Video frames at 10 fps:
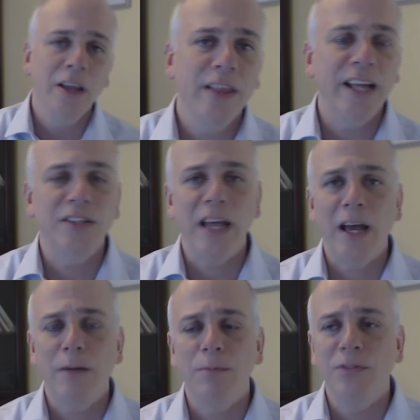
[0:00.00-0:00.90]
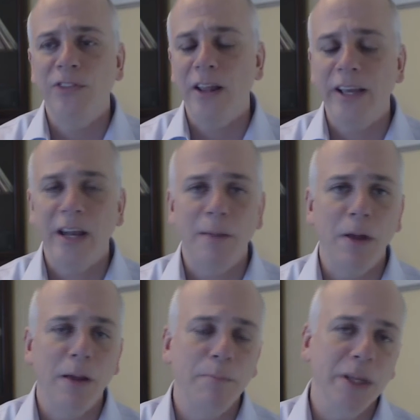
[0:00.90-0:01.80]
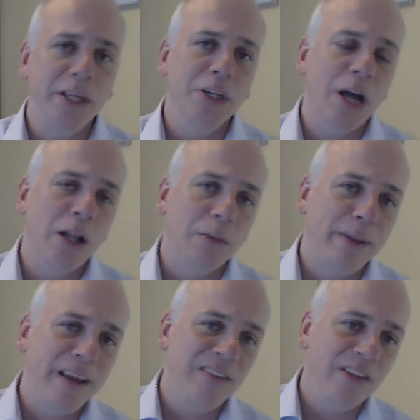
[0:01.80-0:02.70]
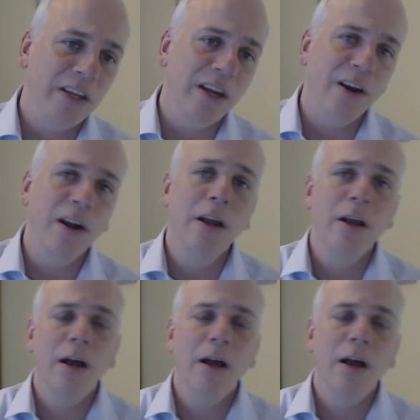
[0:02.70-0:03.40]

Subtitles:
That's selling at a $1 billion pace a year.